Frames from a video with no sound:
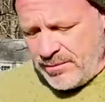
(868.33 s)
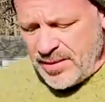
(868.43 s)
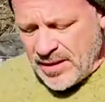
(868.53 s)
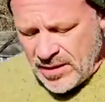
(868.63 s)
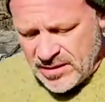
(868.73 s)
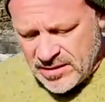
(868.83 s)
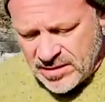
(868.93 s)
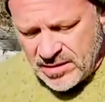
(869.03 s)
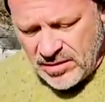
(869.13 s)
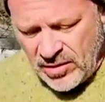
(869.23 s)

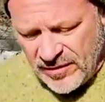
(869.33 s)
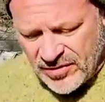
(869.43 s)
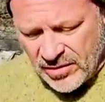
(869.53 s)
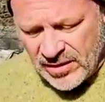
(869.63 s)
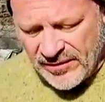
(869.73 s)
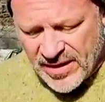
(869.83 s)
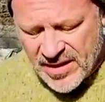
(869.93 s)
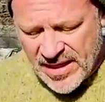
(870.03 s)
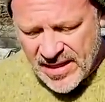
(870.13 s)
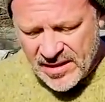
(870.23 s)
because the hoofs are a living
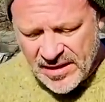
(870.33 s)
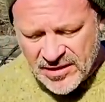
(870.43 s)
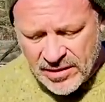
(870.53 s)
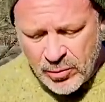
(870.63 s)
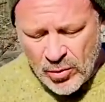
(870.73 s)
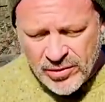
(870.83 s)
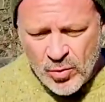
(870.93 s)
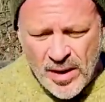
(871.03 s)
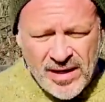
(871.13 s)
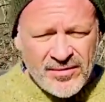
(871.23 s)
thing and they support the
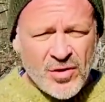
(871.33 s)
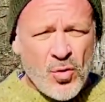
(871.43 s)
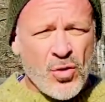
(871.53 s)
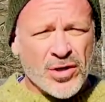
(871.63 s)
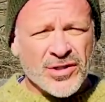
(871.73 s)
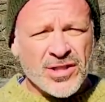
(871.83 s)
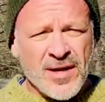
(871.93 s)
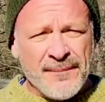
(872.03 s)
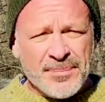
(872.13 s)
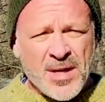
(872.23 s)
weight of the horse
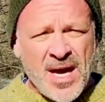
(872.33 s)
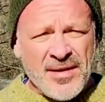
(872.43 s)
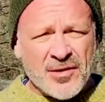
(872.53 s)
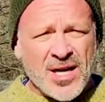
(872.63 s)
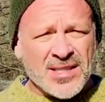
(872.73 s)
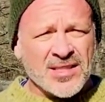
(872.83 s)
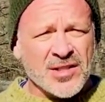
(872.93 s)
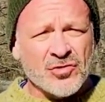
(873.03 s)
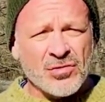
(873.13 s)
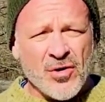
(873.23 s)
and they're
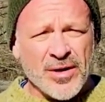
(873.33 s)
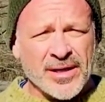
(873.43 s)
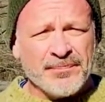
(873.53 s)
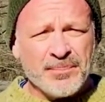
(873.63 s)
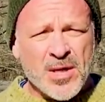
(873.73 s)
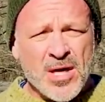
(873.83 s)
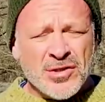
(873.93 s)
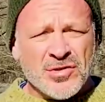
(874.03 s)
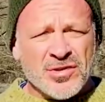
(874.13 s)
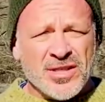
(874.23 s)
constantly growing.
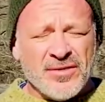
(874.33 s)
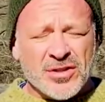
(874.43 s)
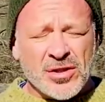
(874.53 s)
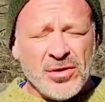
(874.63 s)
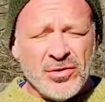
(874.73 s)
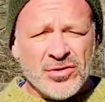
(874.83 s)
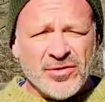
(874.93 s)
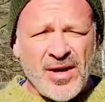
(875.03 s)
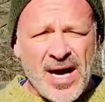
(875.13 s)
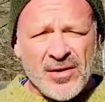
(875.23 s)
So they give us clues
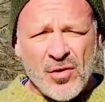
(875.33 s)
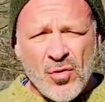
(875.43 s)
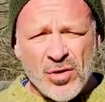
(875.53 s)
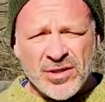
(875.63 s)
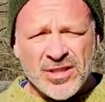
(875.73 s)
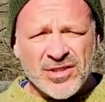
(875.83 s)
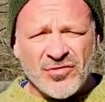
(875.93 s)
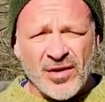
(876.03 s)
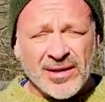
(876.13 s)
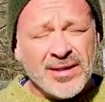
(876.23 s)
of how the horse's
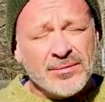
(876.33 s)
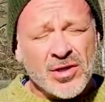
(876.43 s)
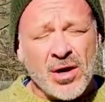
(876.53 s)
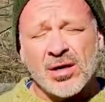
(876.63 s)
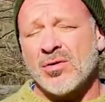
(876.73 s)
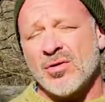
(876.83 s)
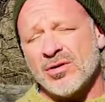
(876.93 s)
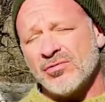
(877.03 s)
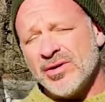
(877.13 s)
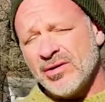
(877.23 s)
front limbs are
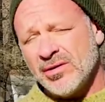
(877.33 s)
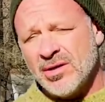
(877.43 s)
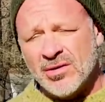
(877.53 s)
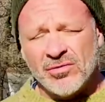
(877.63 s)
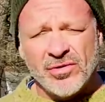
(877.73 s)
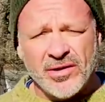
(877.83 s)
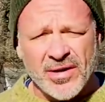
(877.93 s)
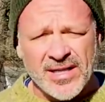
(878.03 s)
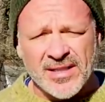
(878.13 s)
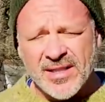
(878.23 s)
or rear, rear
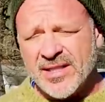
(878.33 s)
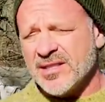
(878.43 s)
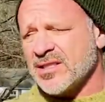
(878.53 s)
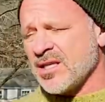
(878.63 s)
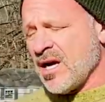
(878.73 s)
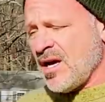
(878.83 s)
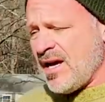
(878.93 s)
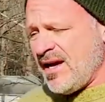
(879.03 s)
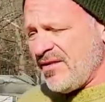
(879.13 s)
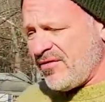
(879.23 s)
end is,
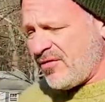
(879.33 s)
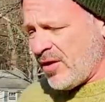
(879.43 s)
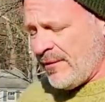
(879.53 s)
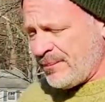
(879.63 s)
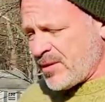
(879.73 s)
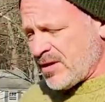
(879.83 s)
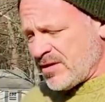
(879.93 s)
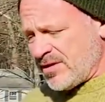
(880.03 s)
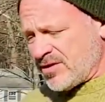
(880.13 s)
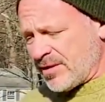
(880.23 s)
if
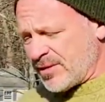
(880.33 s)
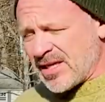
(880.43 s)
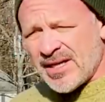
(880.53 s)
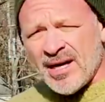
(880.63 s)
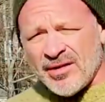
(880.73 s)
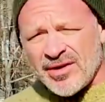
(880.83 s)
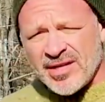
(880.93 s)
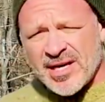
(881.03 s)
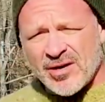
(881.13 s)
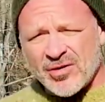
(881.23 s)
there's something unhealthy
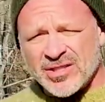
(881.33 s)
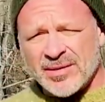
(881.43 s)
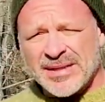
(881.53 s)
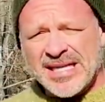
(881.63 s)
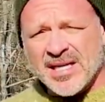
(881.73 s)
there or something